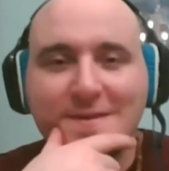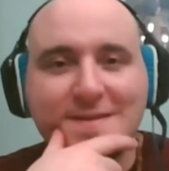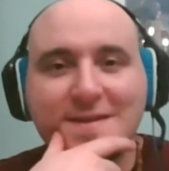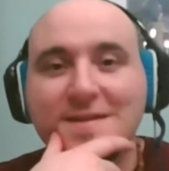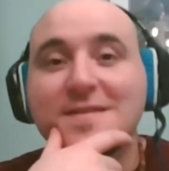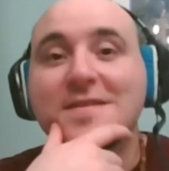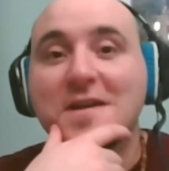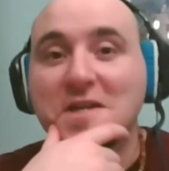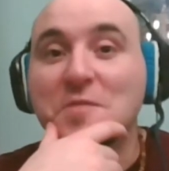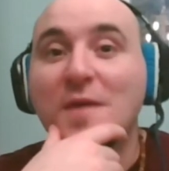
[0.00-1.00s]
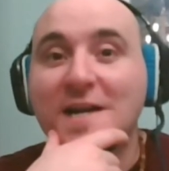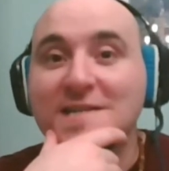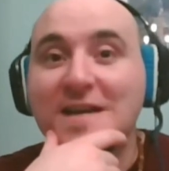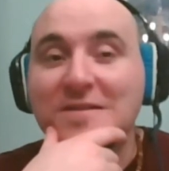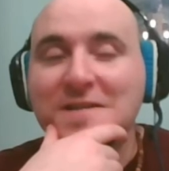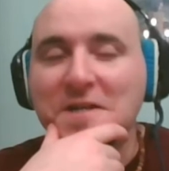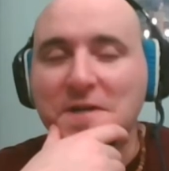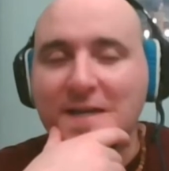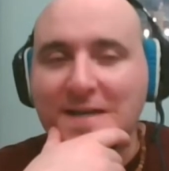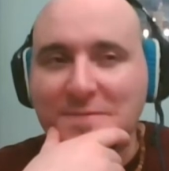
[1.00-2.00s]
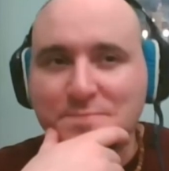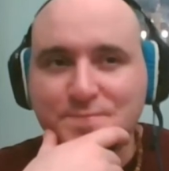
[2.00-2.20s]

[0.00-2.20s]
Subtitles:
That's going to suck you back down here again.